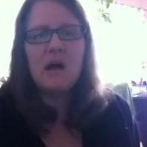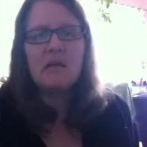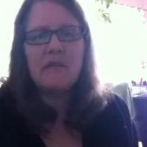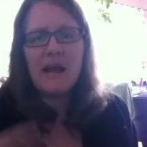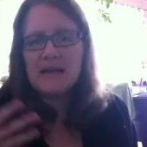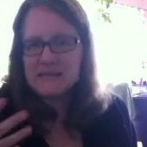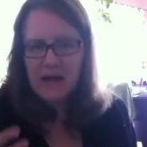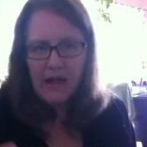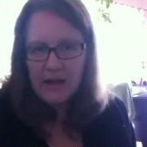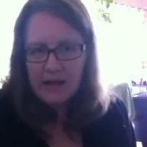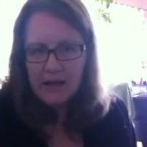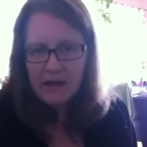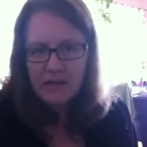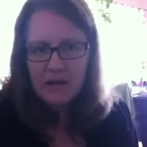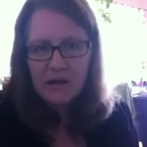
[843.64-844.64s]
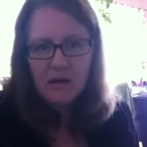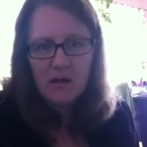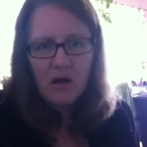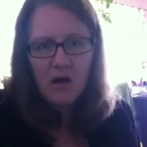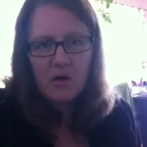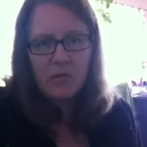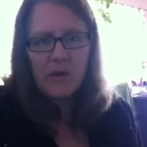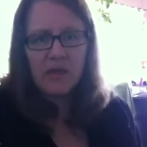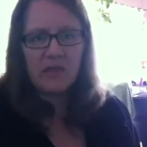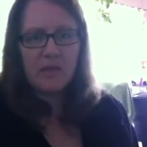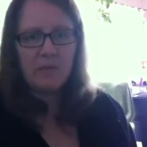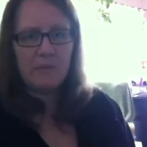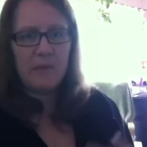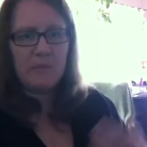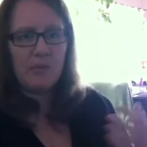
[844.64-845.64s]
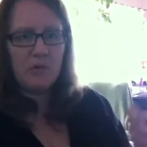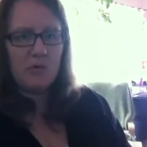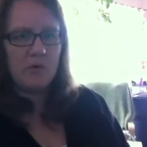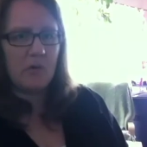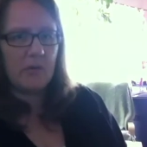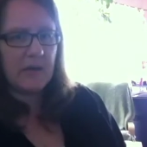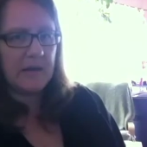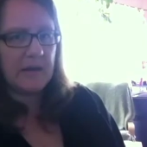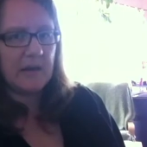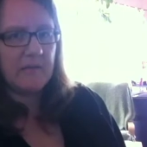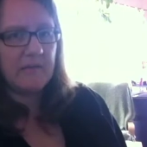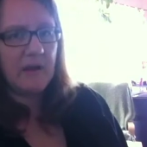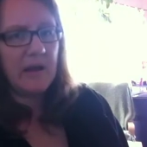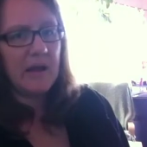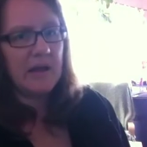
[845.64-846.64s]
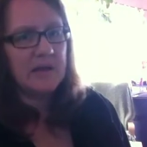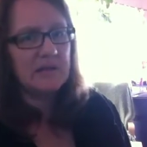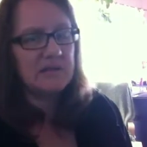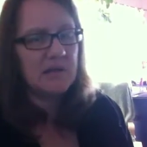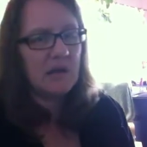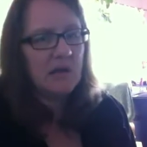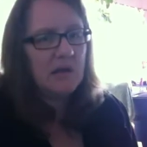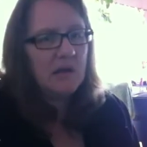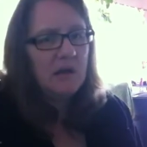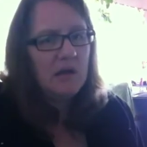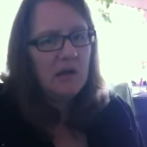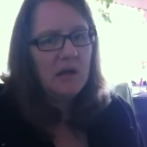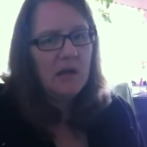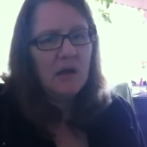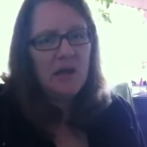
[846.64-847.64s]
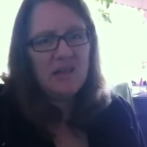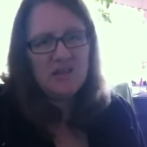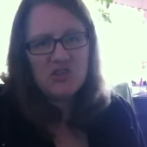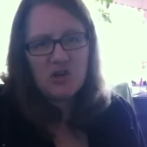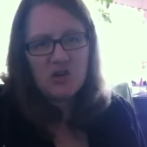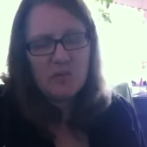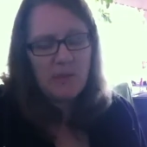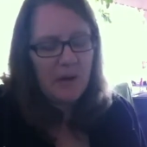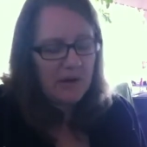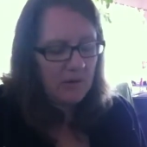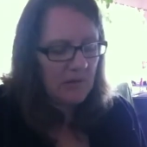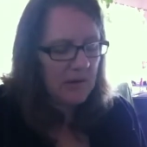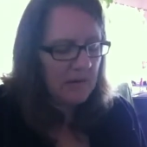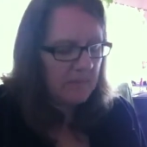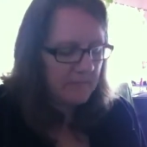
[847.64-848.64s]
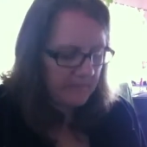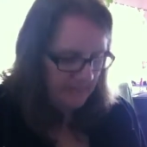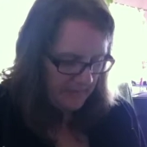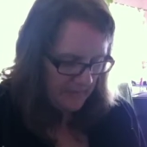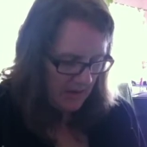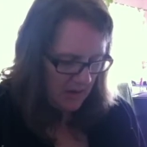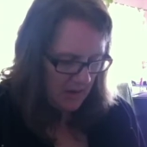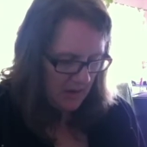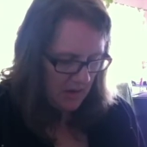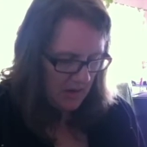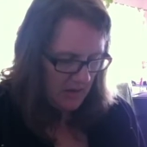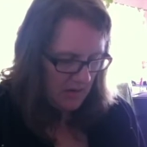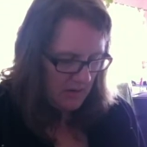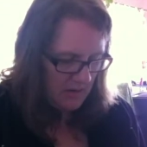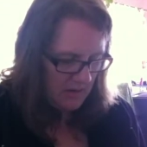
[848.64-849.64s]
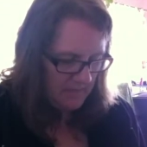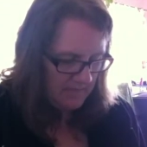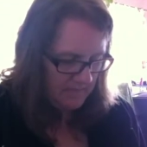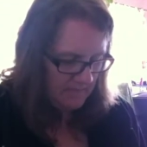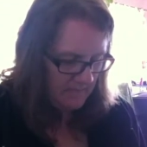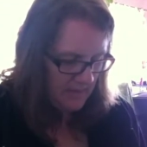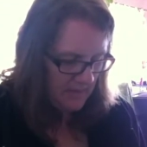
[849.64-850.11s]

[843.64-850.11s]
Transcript: a lot of anxiety, I think, along with people who don't identify as uh, in the gender binary. Um,